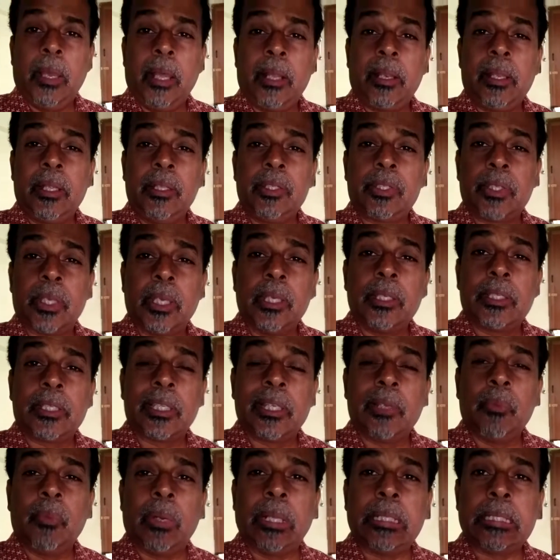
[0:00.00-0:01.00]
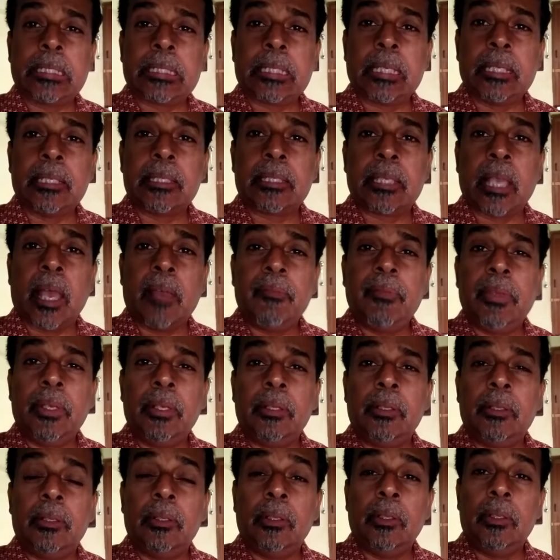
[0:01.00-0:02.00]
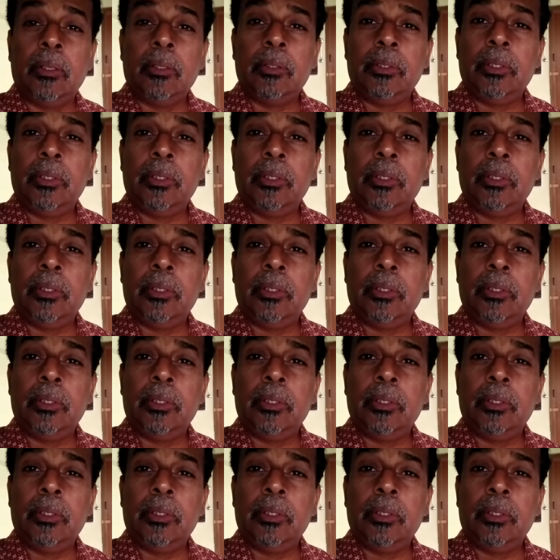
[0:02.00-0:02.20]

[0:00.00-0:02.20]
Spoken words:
Marriage is, in one sense, having